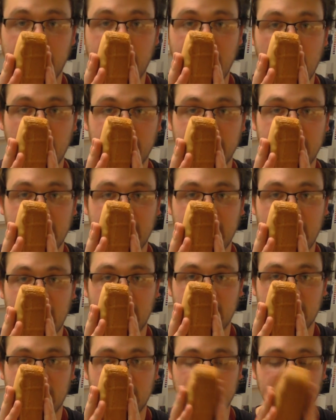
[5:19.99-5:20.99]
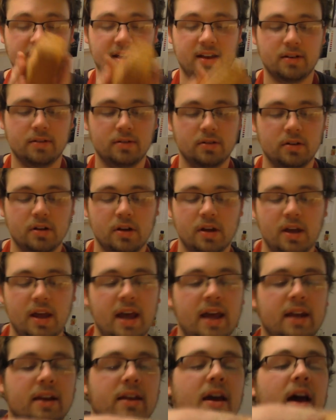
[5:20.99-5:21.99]
your pound cake out of the tin
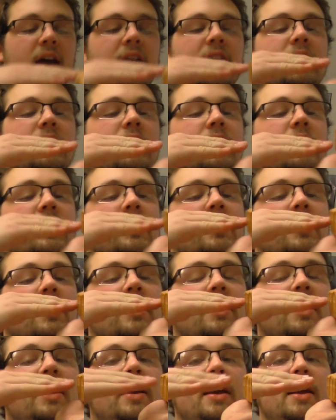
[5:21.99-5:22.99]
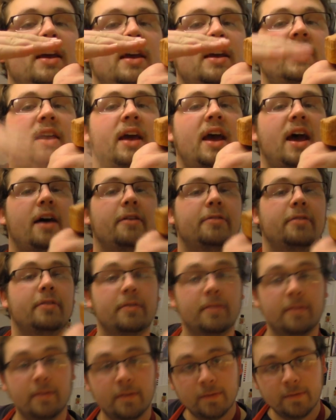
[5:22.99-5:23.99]
and cut it in half
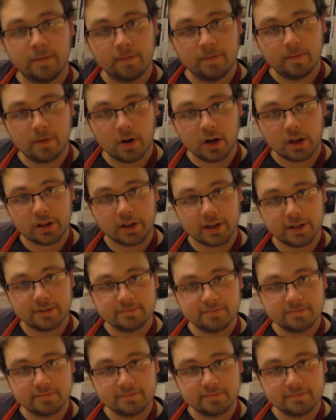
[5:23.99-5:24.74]
vertically.